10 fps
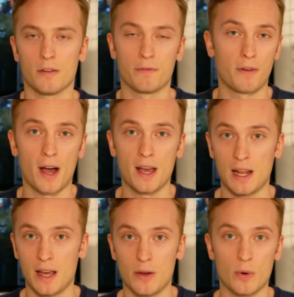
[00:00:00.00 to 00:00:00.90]
file
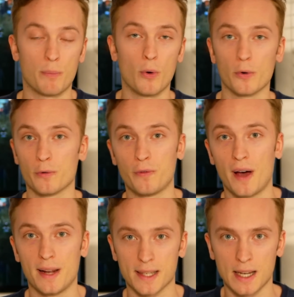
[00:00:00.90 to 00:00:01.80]
a report or
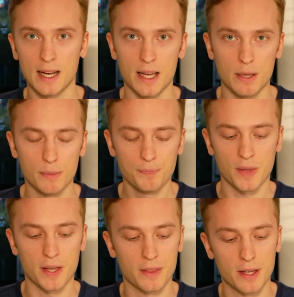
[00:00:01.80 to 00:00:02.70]
file a claim,
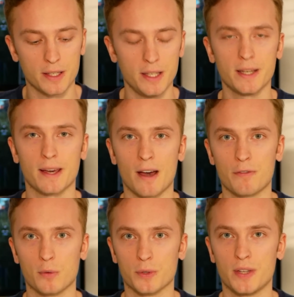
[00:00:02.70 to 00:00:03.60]
and then
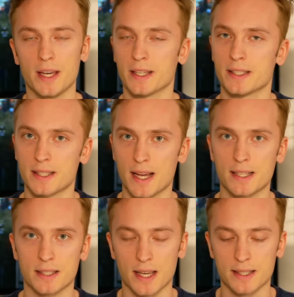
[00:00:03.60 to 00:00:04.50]
ECAF will take a
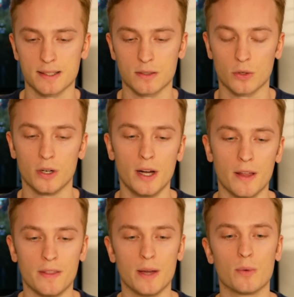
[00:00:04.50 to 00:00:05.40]
stance against, or
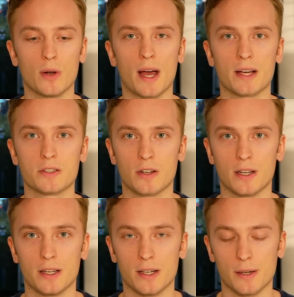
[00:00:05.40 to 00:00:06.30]
they will
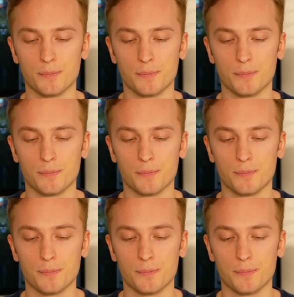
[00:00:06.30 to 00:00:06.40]
actually